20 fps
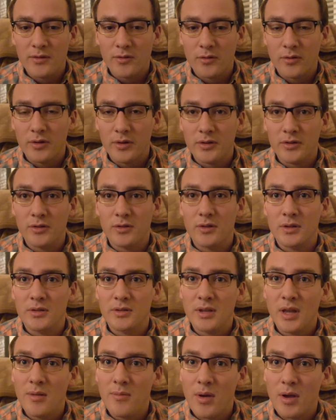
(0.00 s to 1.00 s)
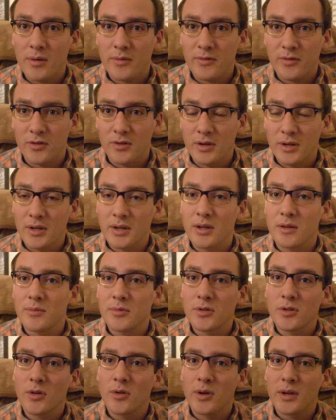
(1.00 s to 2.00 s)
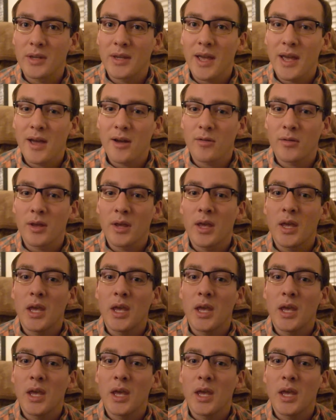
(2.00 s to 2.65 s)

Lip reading: or exert the same effort and end up slowing down,